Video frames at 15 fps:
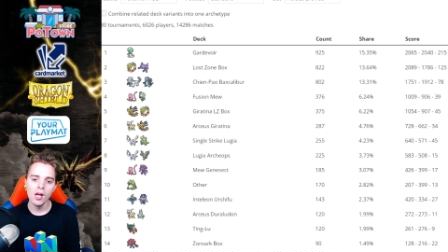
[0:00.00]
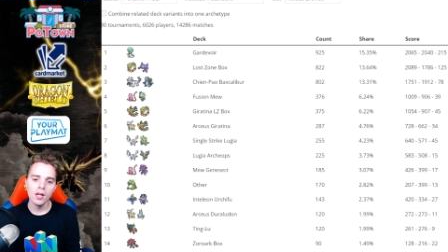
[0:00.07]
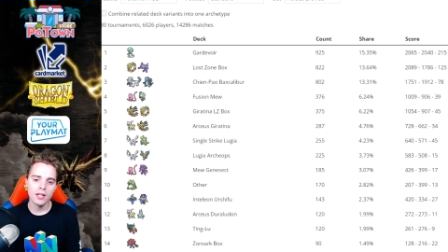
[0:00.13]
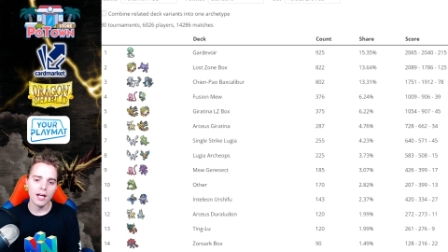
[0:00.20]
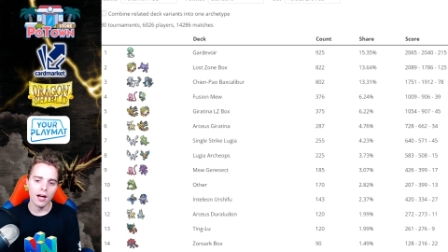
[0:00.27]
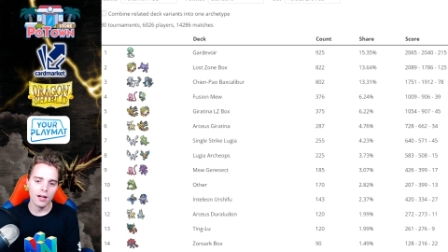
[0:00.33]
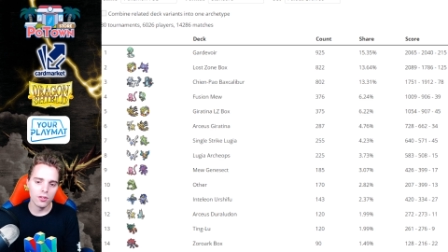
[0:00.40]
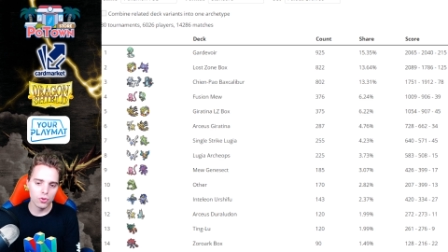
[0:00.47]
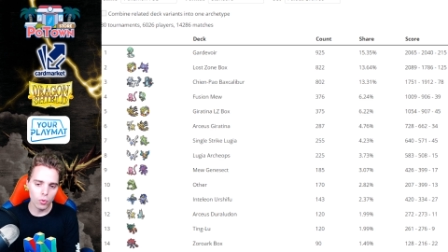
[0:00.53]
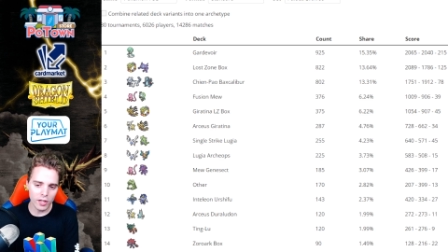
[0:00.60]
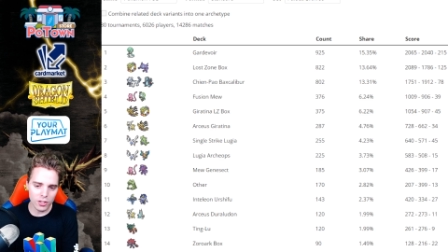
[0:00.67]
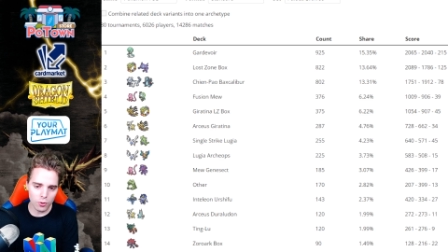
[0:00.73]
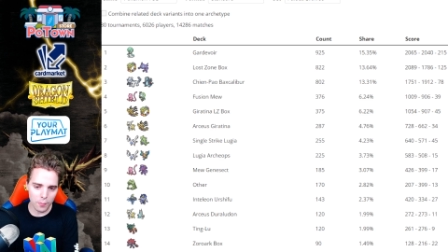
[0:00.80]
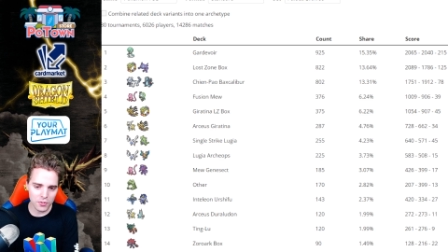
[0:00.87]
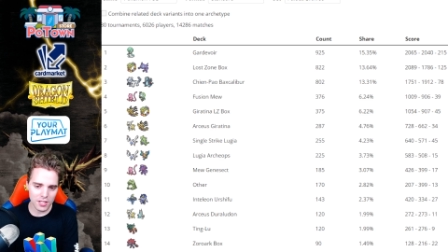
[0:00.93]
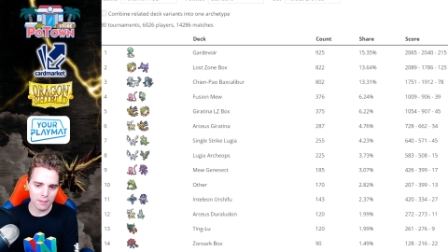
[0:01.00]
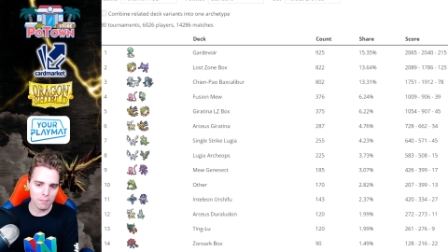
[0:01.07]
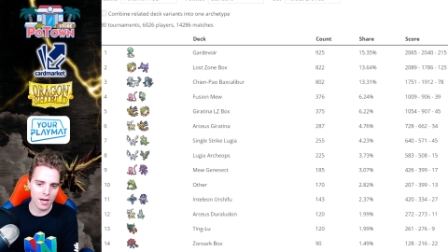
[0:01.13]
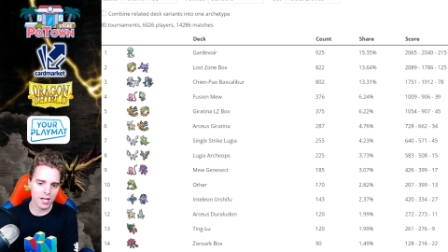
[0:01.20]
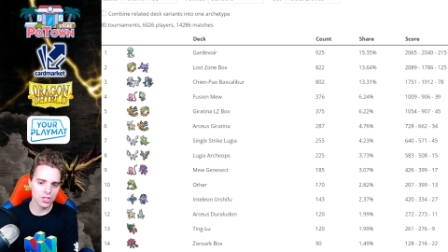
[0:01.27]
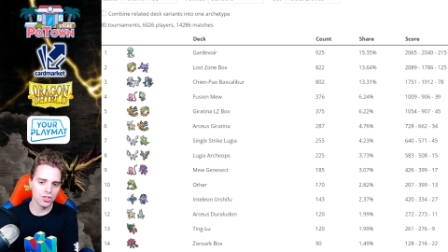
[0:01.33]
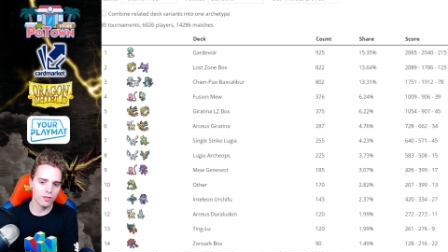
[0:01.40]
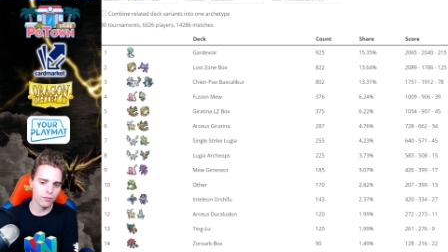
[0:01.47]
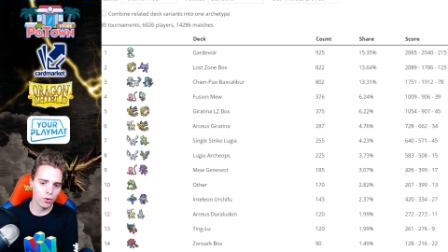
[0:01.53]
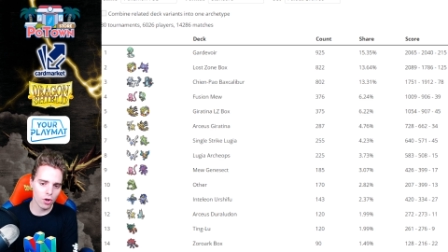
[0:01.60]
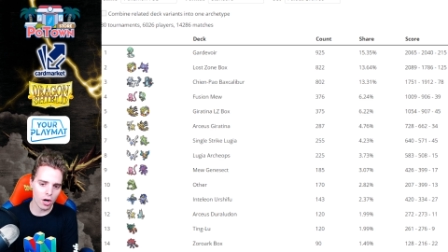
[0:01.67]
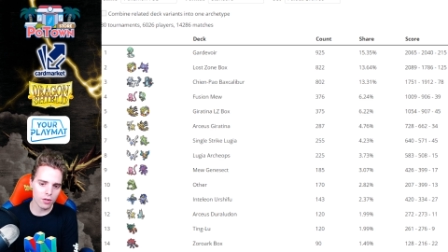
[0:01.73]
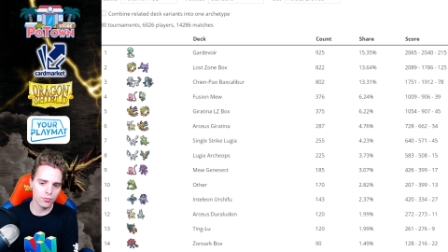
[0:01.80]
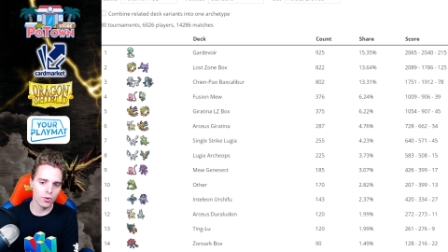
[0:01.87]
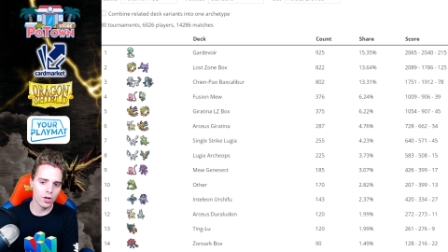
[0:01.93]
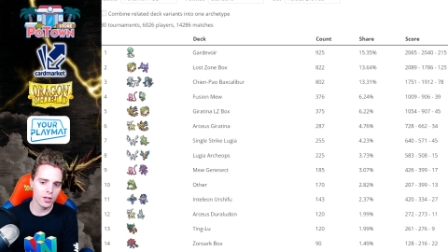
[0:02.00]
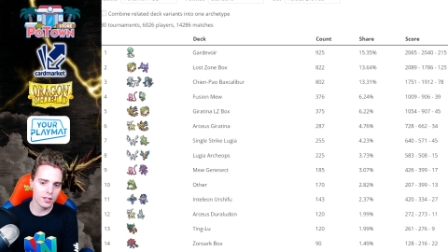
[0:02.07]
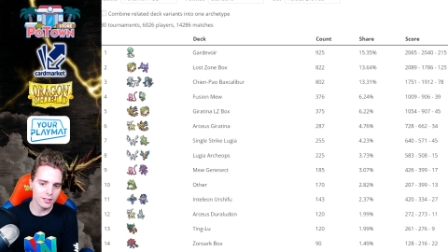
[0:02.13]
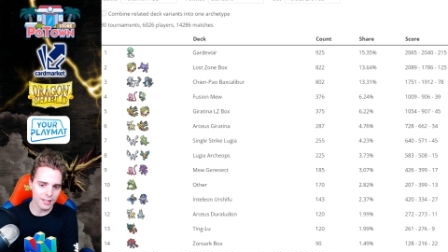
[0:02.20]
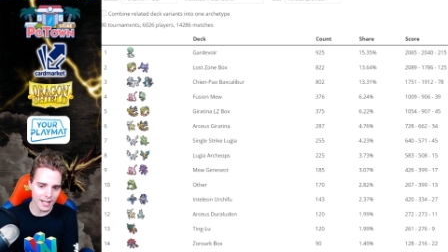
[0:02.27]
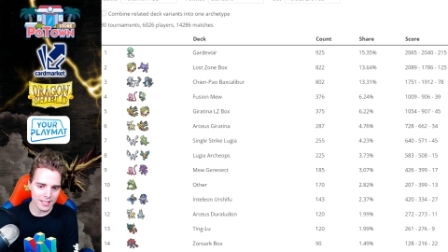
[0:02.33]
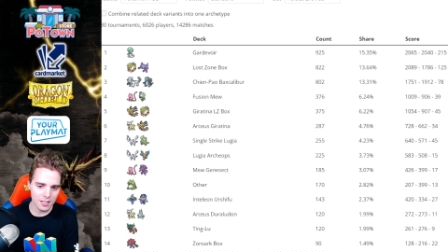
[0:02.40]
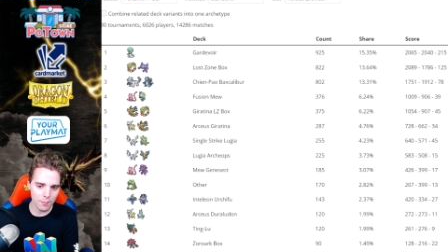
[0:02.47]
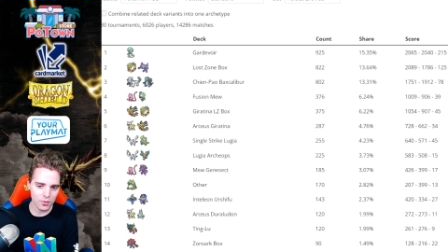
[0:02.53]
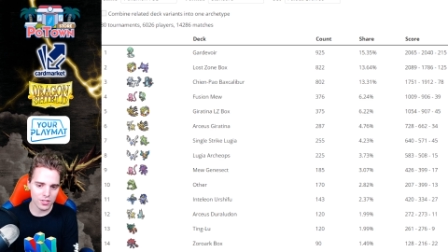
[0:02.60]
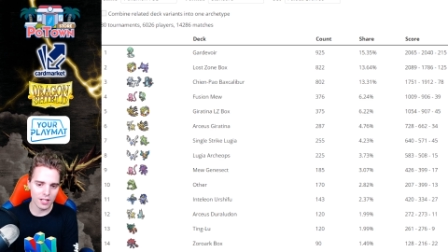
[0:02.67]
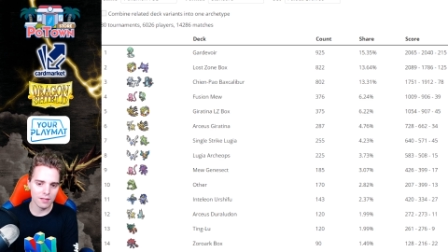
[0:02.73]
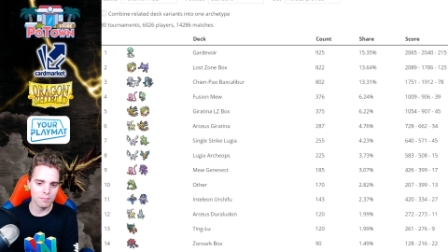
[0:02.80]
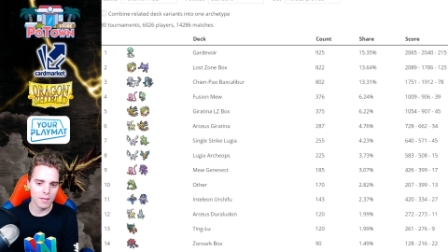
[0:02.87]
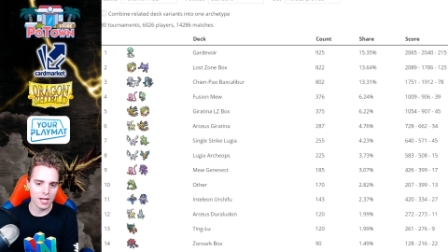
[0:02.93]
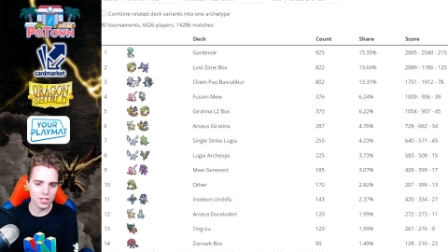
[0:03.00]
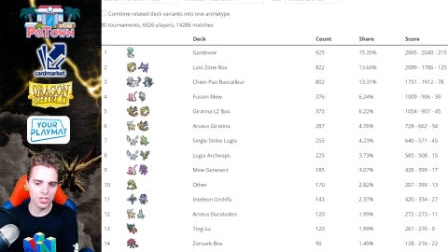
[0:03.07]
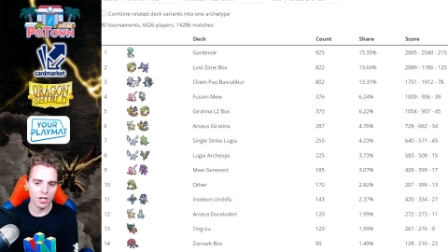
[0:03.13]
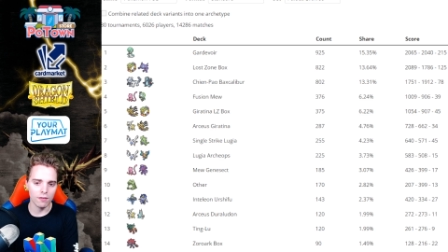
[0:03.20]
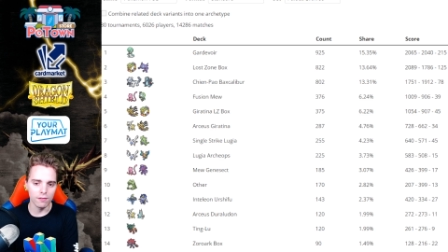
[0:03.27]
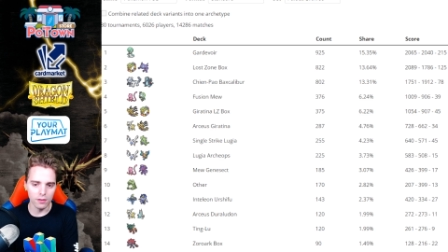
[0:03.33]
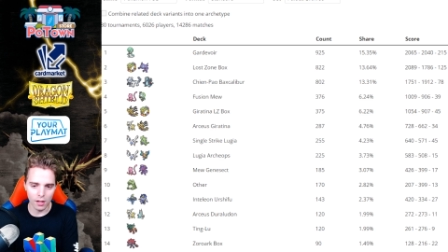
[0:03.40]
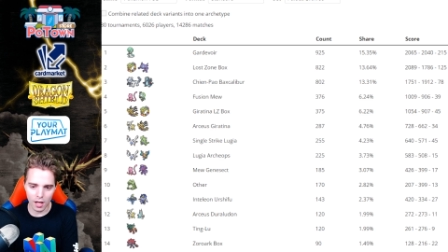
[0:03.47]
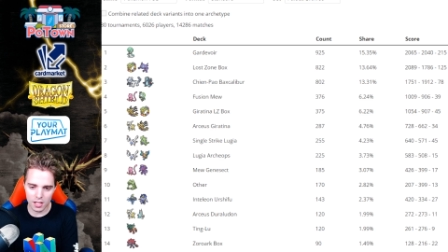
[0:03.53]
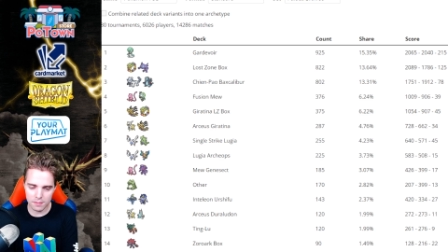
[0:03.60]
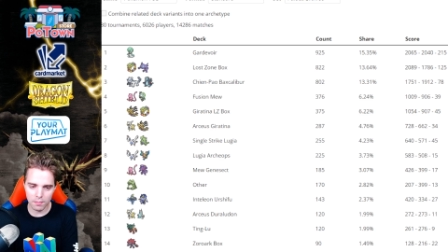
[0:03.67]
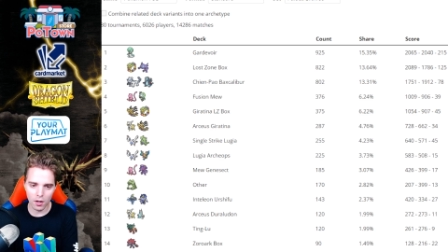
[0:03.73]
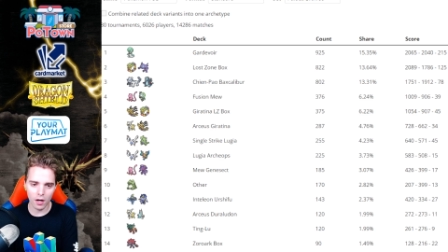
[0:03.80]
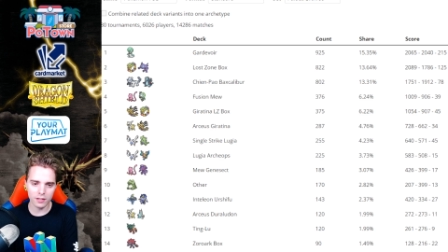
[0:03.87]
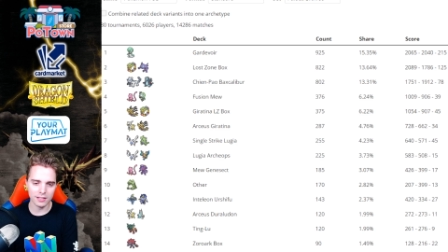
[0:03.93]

yeah, twenty-two percent meta share for Gardevoir, nineteen percent meta share of Lost Box.